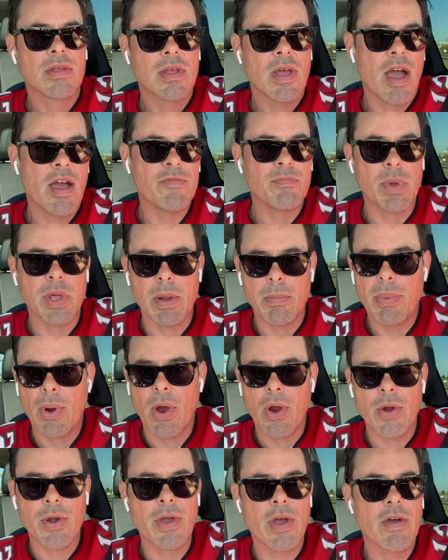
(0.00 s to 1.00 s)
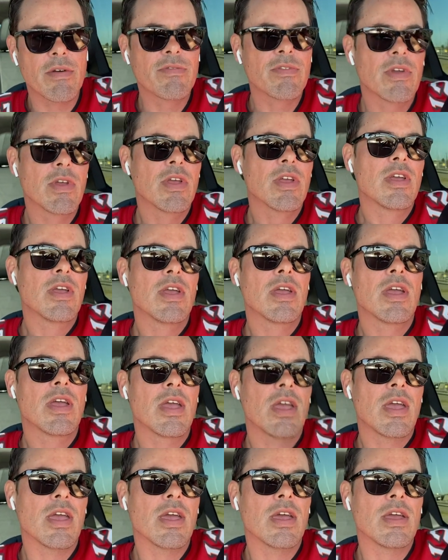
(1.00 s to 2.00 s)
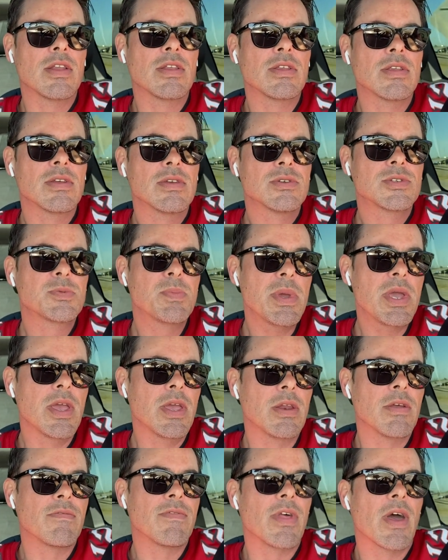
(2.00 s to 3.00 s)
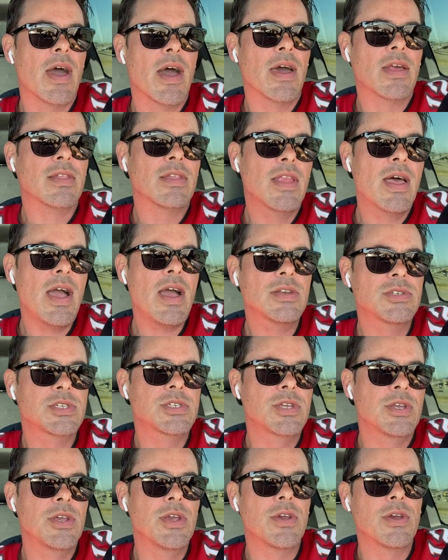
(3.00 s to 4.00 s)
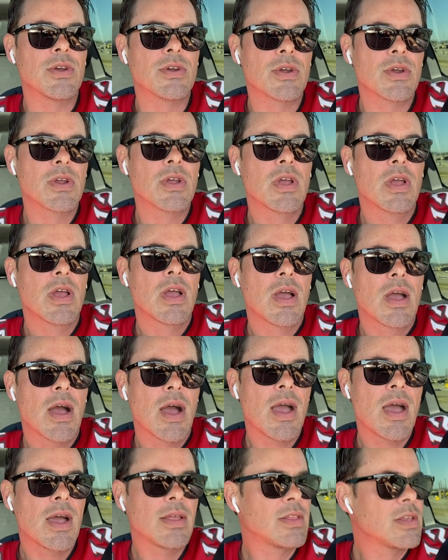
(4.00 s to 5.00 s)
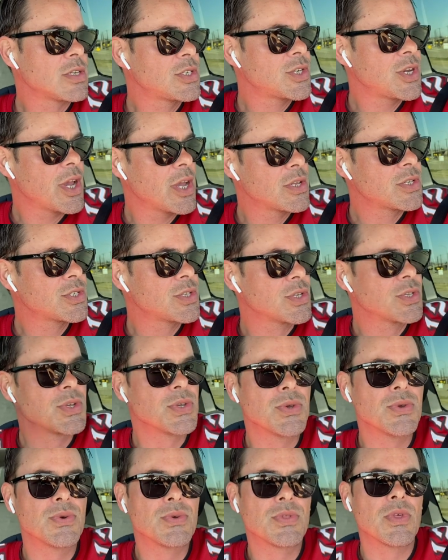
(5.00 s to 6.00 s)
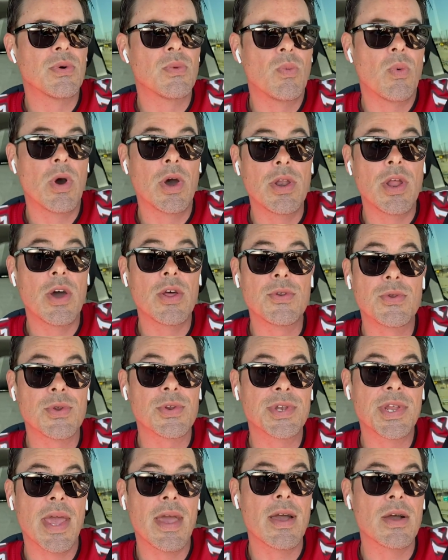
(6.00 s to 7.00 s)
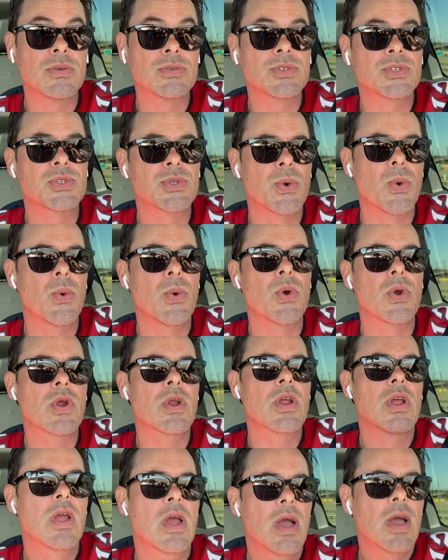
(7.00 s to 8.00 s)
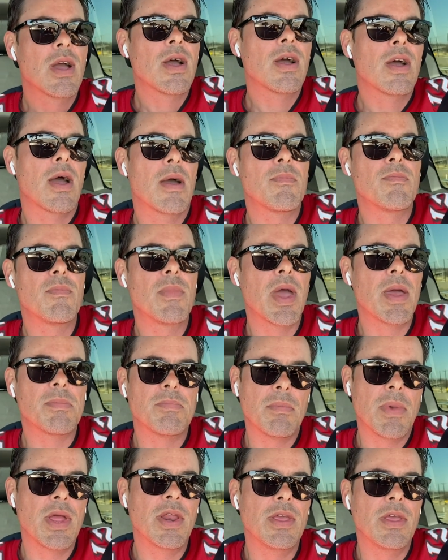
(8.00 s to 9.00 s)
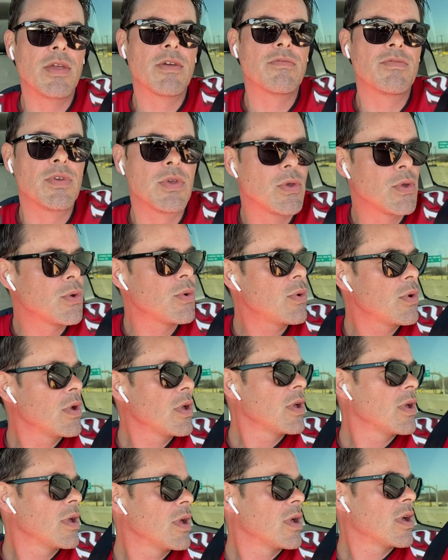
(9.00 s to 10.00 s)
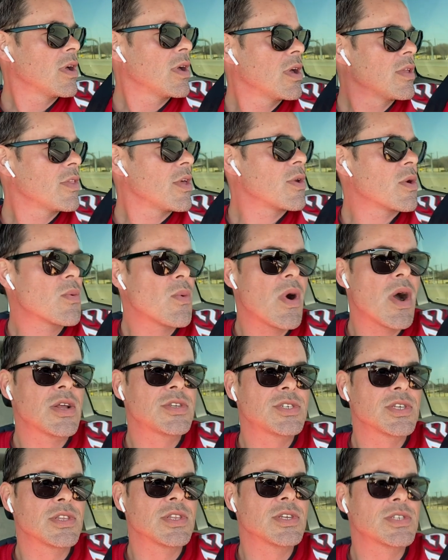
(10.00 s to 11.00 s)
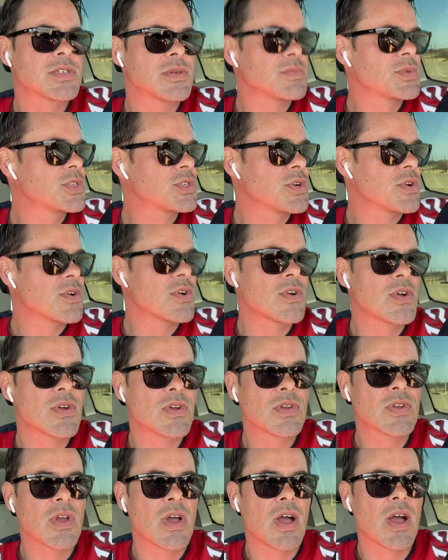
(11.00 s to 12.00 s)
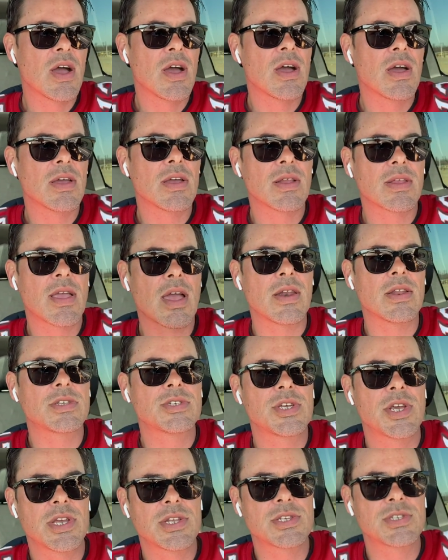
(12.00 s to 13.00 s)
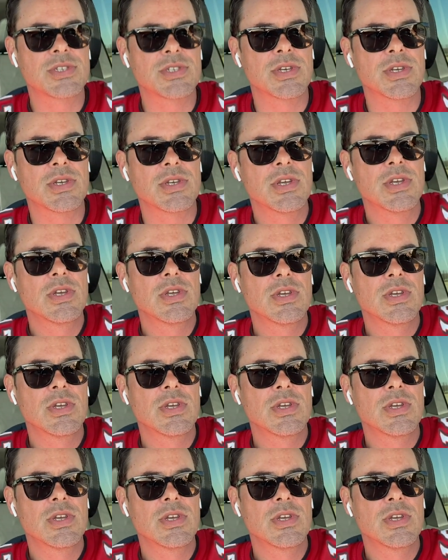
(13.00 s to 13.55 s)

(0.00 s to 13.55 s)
I've been a part of. And speaking of that, last year I had the chance to do the one hundred towns tour. I've met many of you that are watching this, I'm sure. Uh, got a chance to